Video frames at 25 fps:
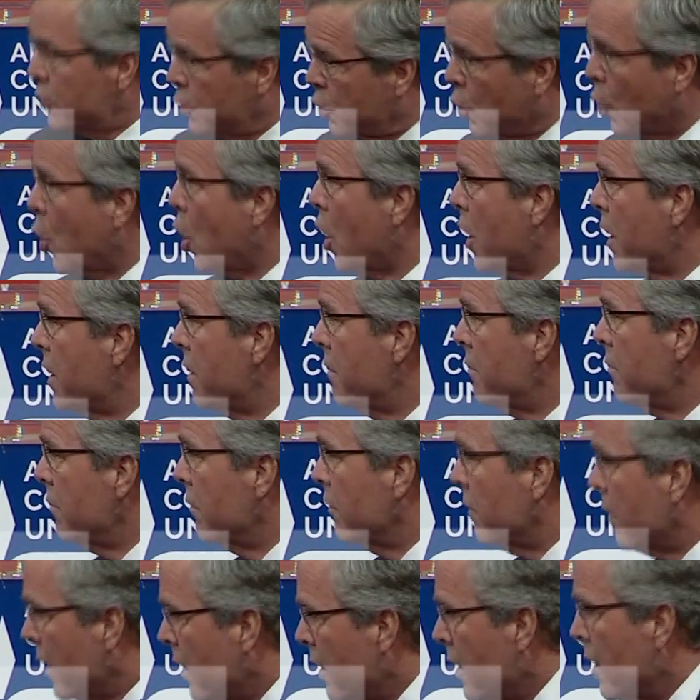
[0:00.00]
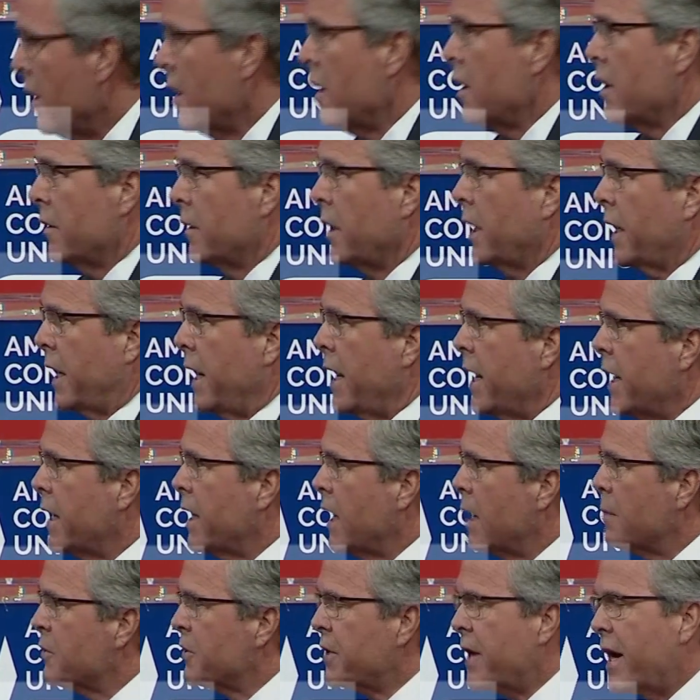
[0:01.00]
Jordan, the king
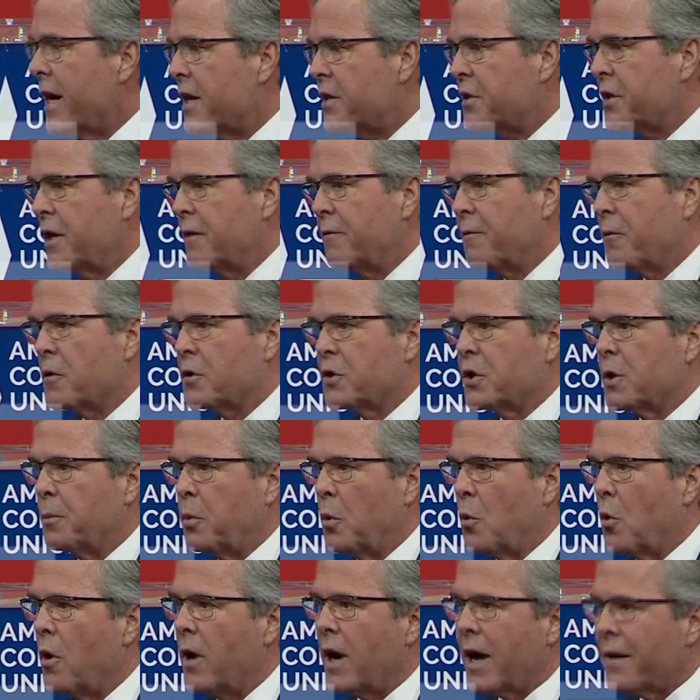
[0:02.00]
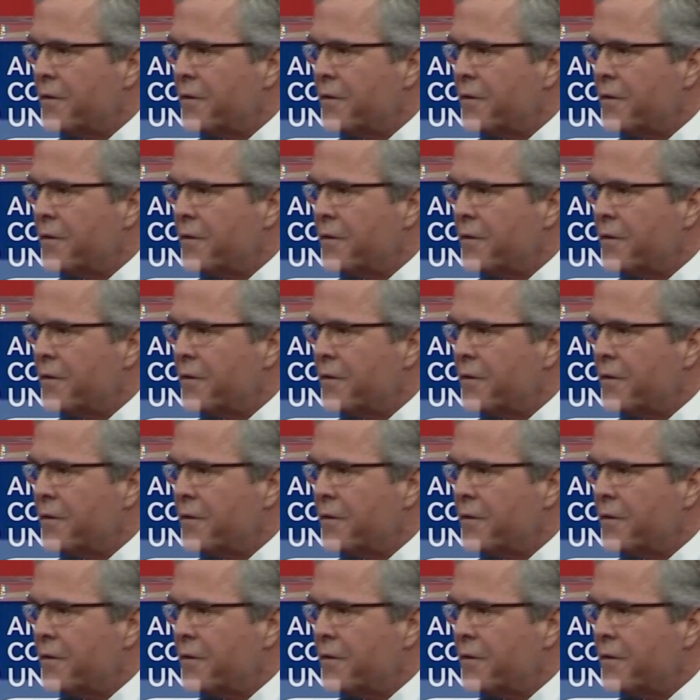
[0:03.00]
comes asking for support.